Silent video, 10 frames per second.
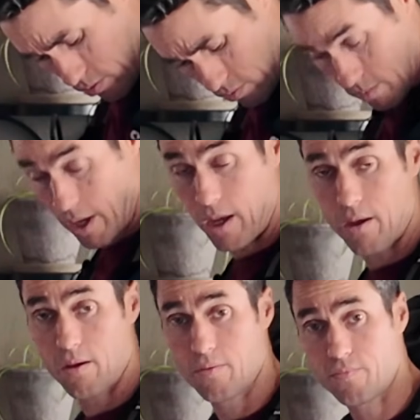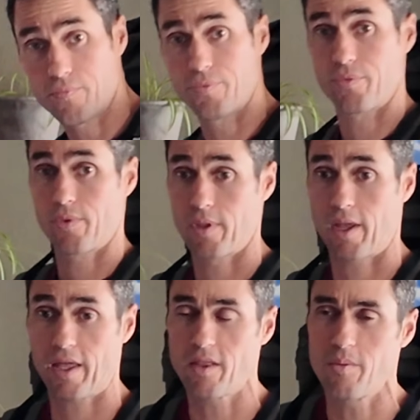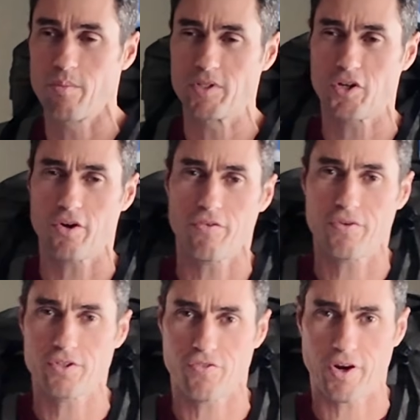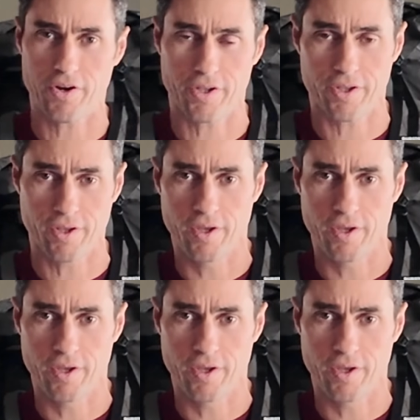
Yeah. And the material feels very,